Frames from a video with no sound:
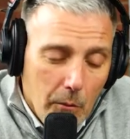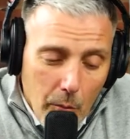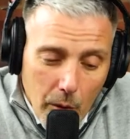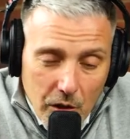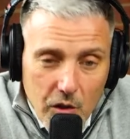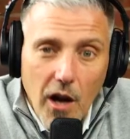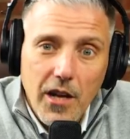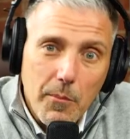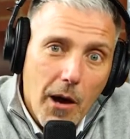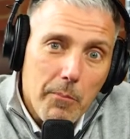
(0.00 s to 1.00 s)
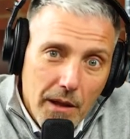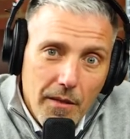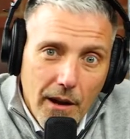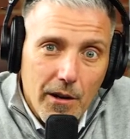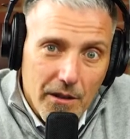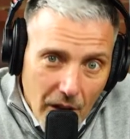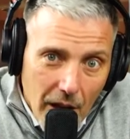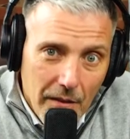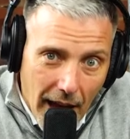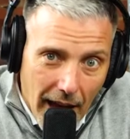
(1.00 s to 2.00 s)
when you're talking about been there and
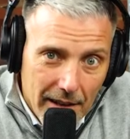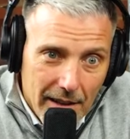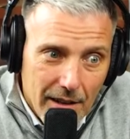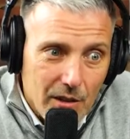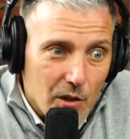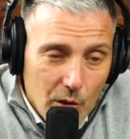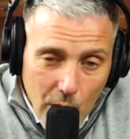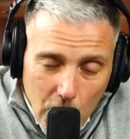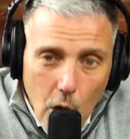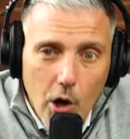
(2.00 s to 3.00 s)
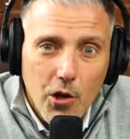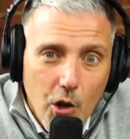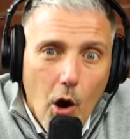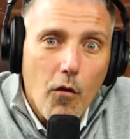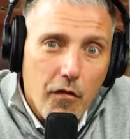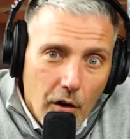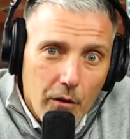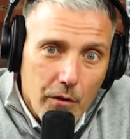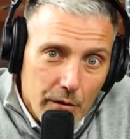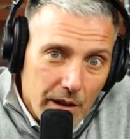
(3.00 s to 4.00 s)
done that, look no
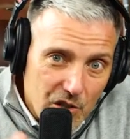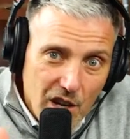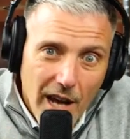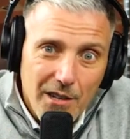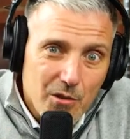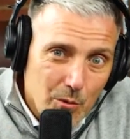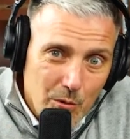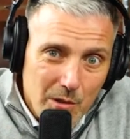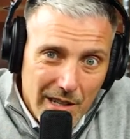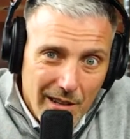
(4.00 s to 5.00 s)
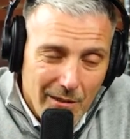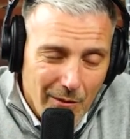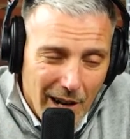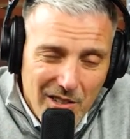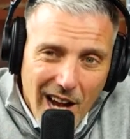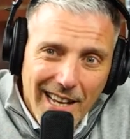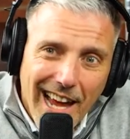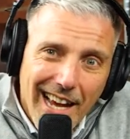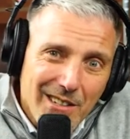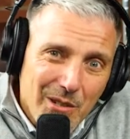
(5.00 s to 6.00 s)
further than Johnnie Truesdale, right?
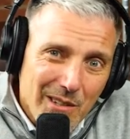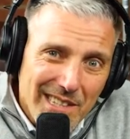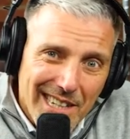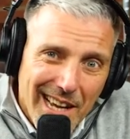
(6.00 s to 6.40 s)
Johnnie, how you doing